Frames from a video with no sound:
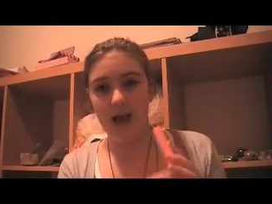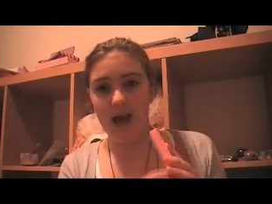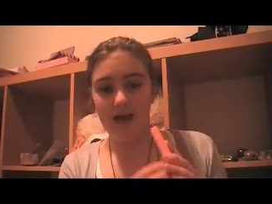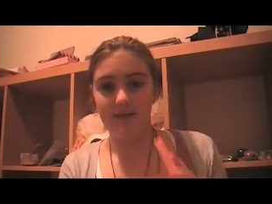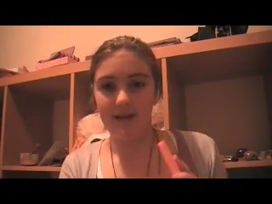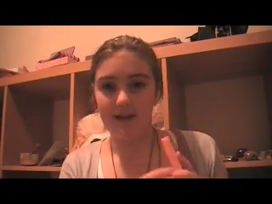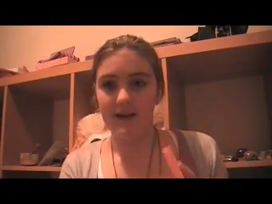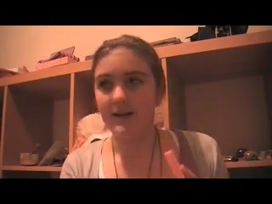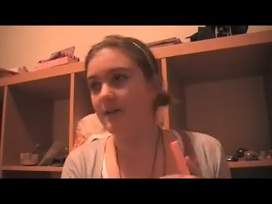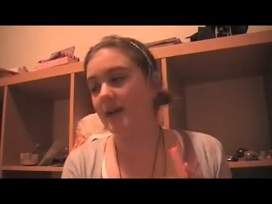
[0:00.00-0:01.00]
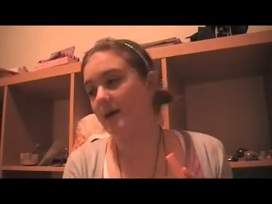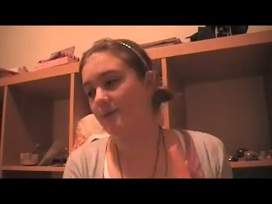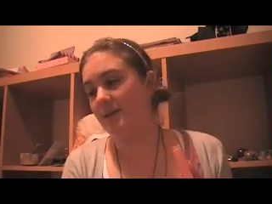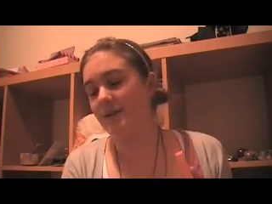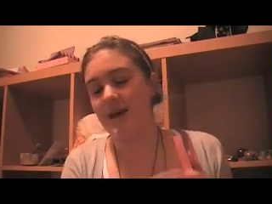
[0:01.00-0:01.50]
And then, I don't know how
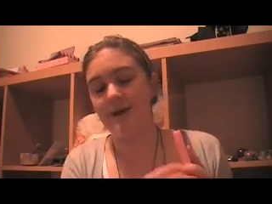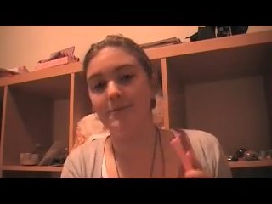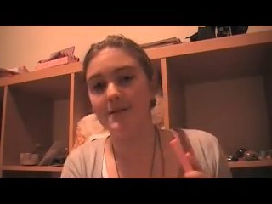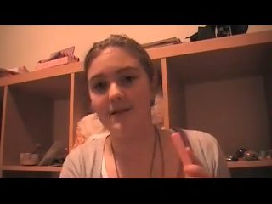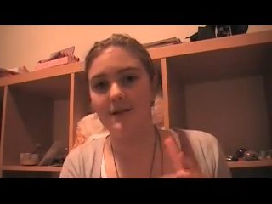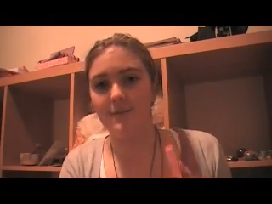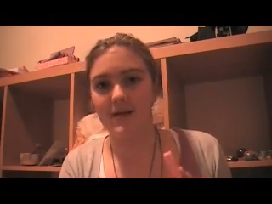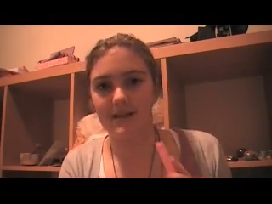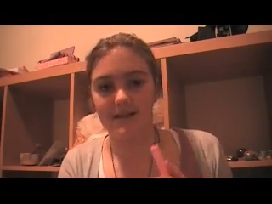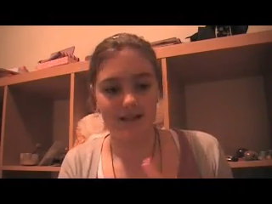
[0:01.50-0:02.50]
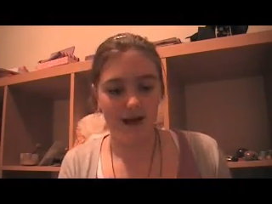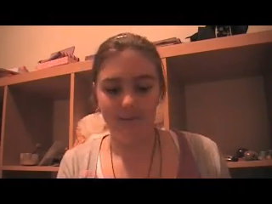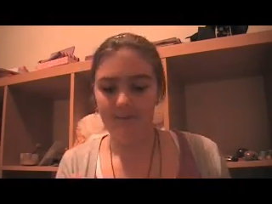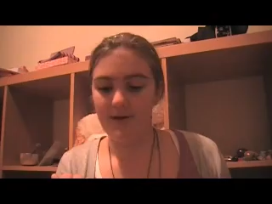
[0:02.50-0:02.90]
well the camera's going to pick this up,